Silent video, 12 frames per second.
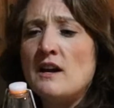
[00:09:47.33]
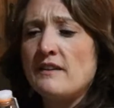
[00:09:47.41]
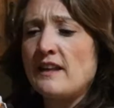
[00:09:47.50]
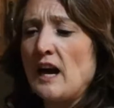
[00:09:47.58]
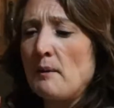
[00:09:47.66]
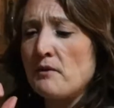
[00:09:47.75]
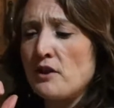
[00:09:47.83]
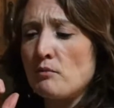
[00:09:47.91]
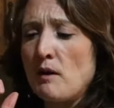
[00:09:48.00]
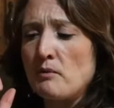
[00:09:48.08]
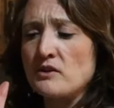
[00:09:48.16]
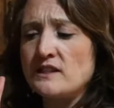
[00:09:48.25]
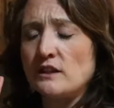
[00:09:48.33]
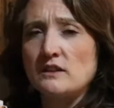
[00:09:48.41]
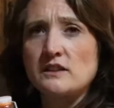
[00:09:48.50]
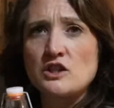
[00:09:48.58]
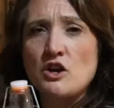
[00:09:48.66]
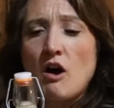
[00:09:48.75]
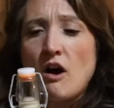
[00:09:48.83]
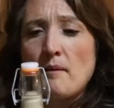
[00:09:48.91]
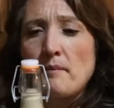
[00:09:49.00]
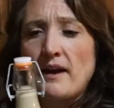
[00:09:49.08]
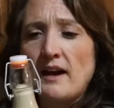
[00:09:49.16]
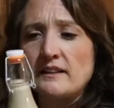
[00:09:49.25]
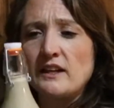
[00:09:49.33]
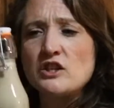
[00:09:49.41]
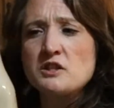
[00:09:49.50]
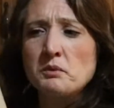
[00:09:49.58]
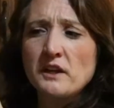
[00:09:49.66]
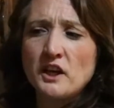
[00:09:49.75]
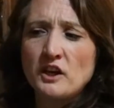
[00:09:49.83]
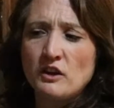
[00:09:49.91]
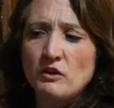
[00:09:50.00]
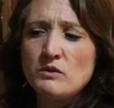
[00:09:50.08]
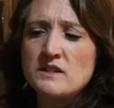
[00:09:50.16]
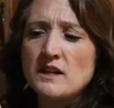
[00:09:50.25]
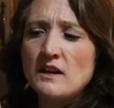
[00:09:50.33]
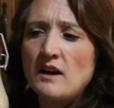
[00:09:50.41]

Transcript: They come with a rubber seal at the top and they're just really cute.